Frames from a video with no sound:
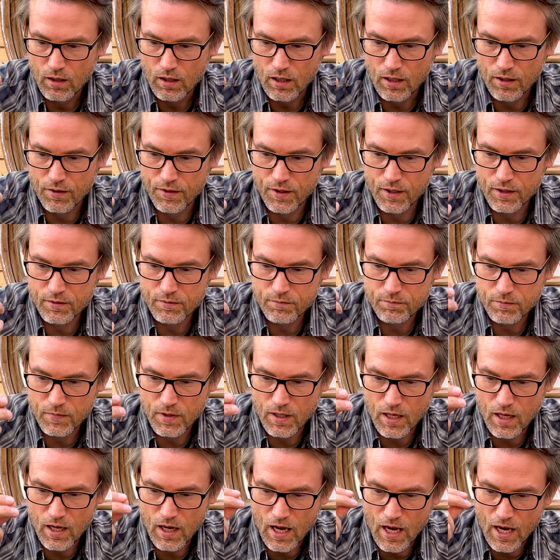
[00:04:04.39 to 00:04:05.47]
And then
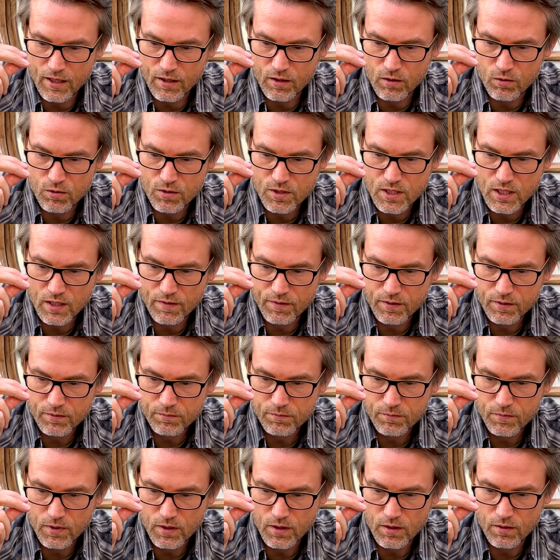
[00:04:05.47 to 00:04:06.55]
Idaho 7,
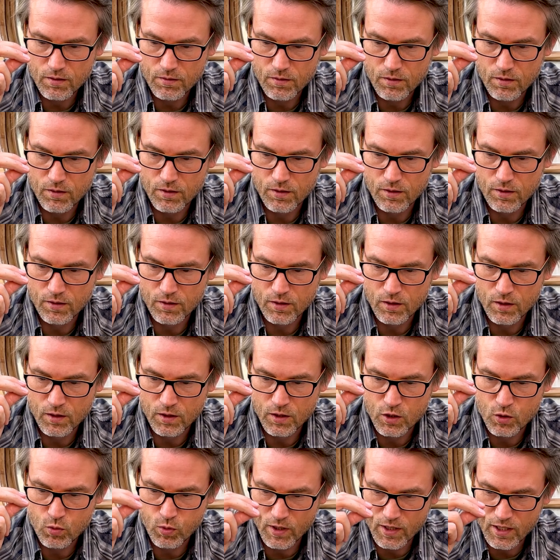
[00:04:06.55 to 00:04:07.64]
20
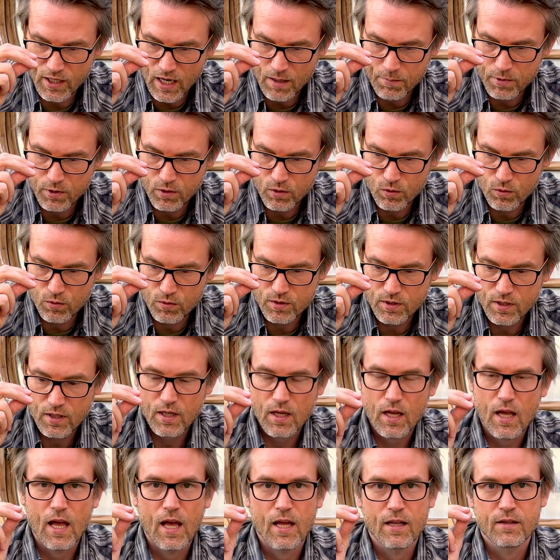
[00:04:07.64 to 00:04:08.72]
IBUs
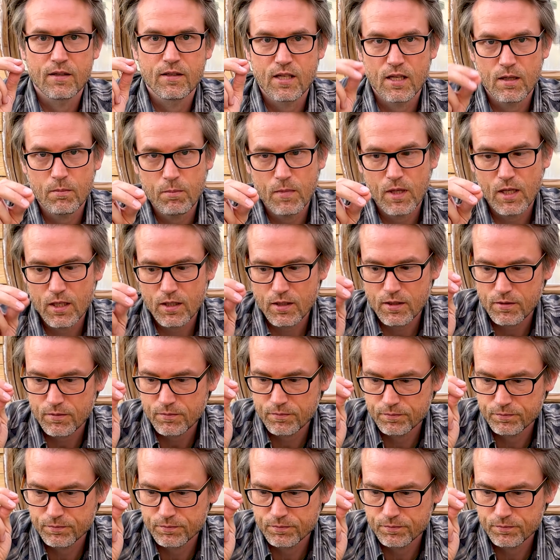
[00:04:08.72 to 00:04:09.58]
at 10 minutes.